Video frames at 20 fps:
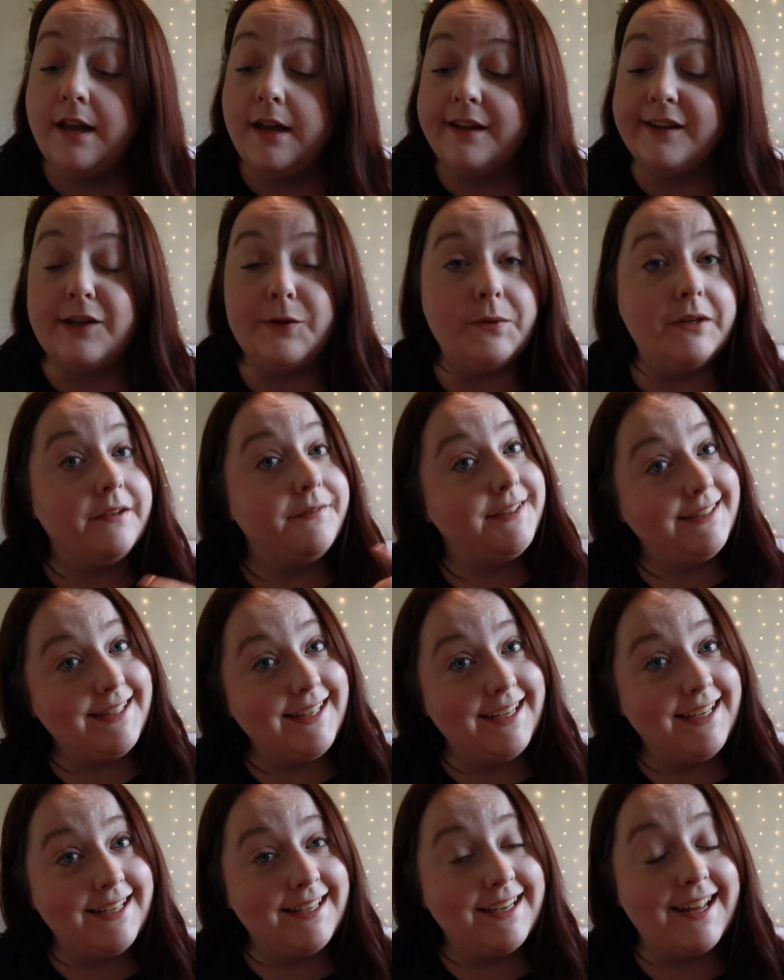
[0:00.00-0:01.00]
you would have
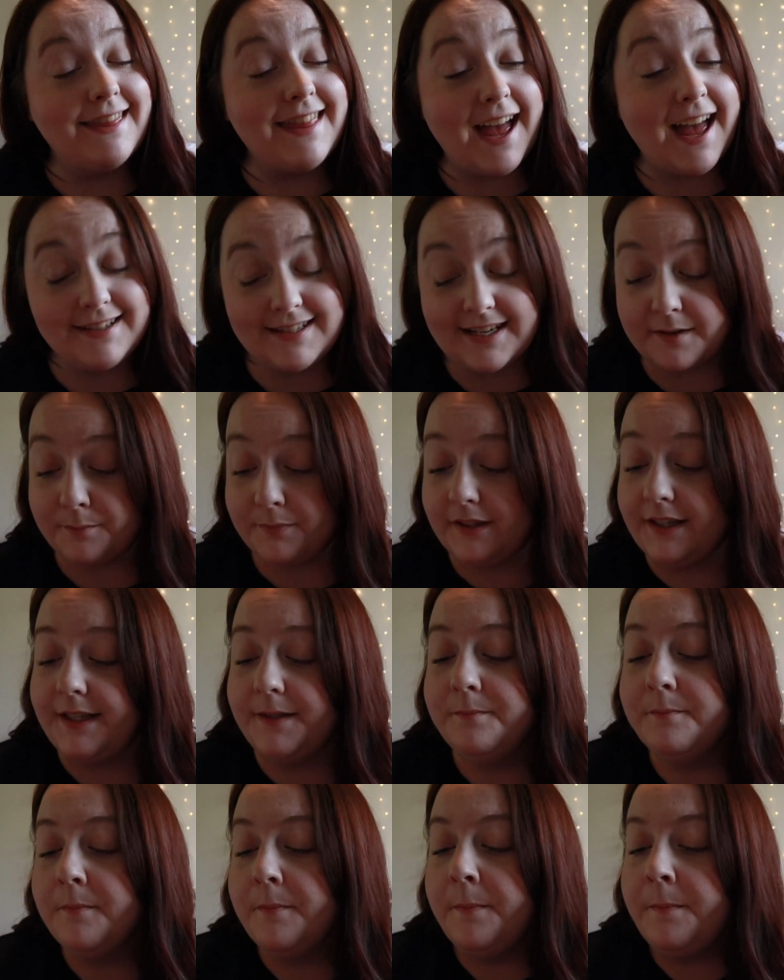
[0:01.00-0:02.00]
seen that
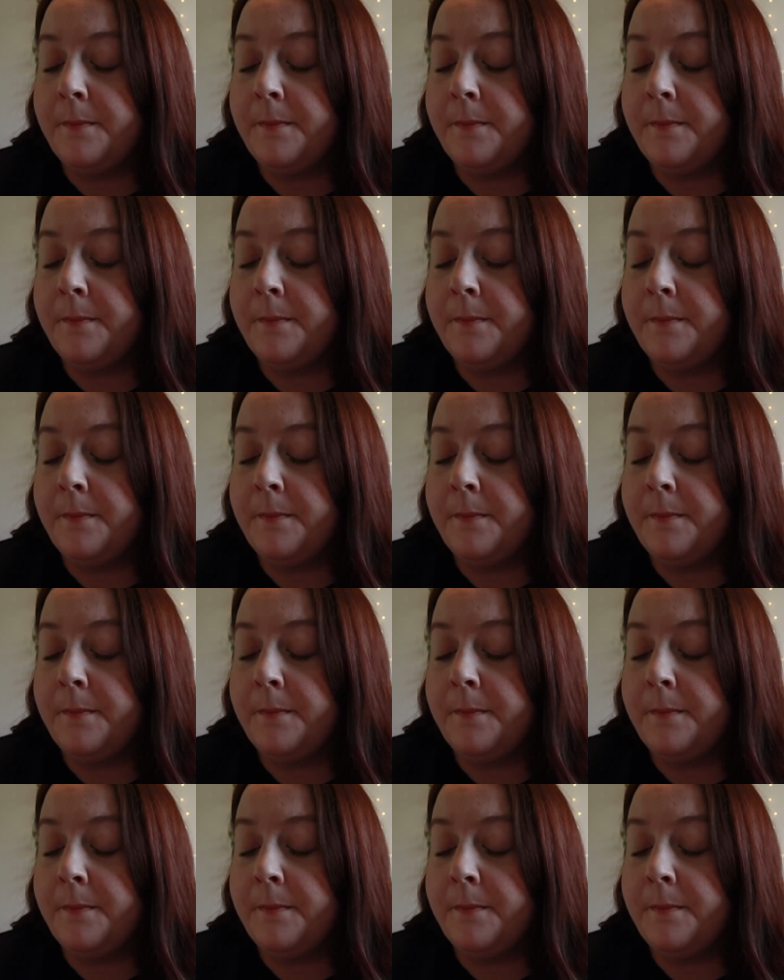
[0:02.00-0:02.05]
template.